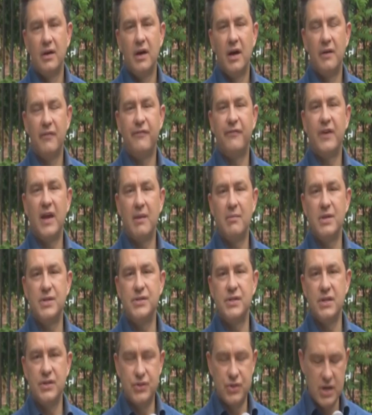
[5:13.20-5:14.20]
a
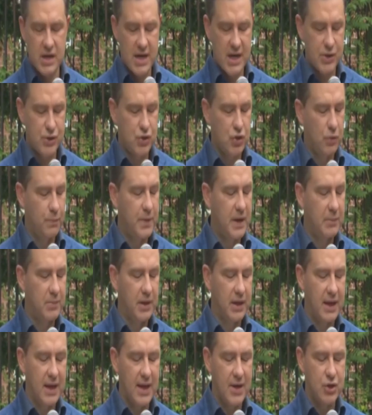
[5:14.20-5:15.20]
famous international
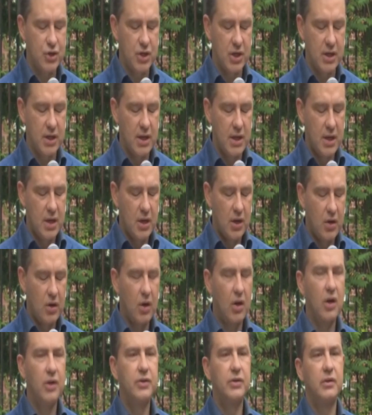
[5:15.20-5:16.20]
publication,
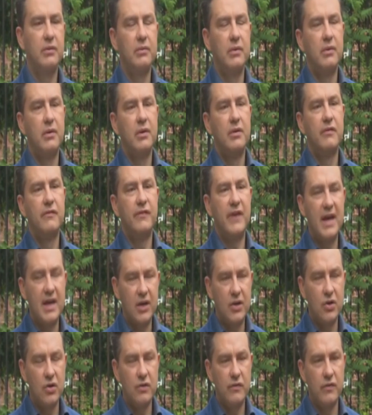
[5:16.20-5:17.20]
called
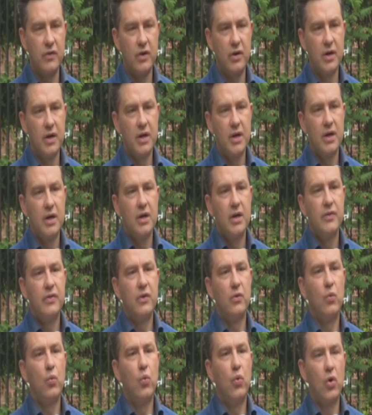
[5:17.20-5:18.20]
Vancouver
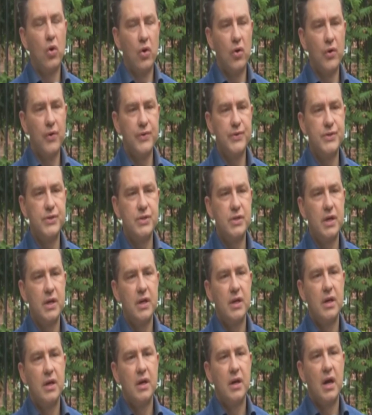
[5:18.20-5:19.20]
the world's
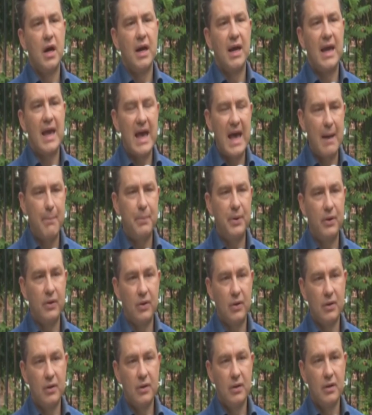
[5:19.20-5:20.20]

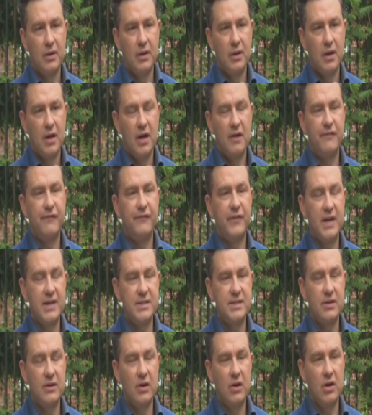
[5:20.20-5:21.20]
capital of
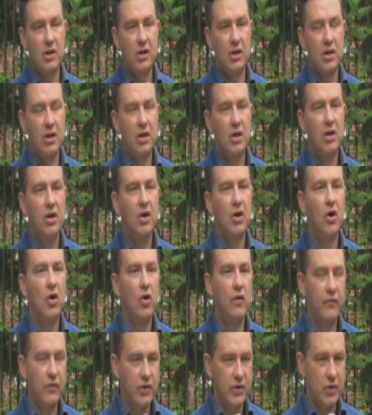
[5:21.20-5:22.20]
fentanyl
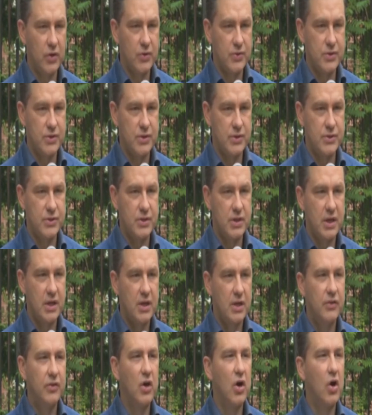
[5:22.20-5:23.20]
overdoses.
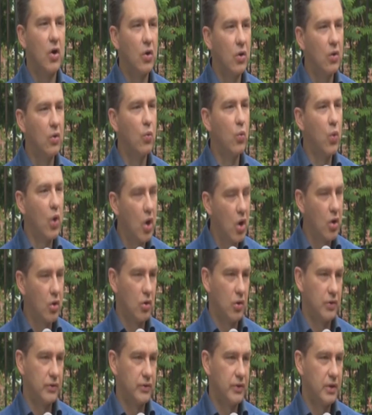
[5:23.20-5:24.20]
The whole
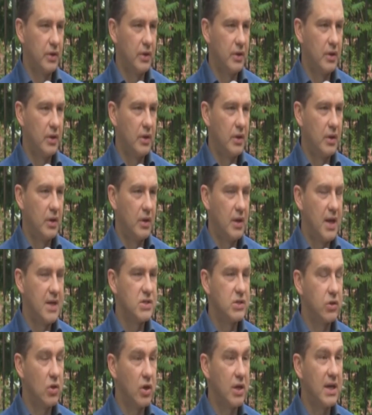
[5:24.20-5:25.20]
world
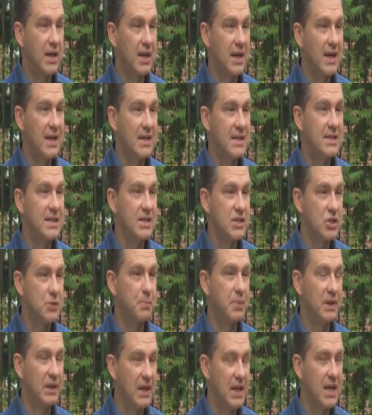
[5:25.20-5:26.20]
is looking in
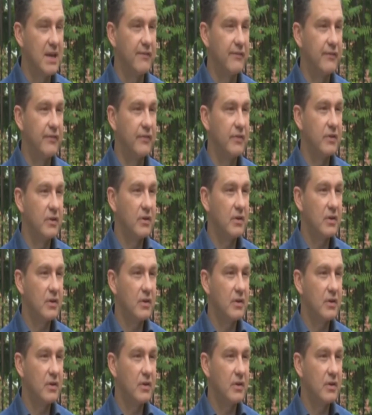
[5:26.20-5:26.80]
disbelief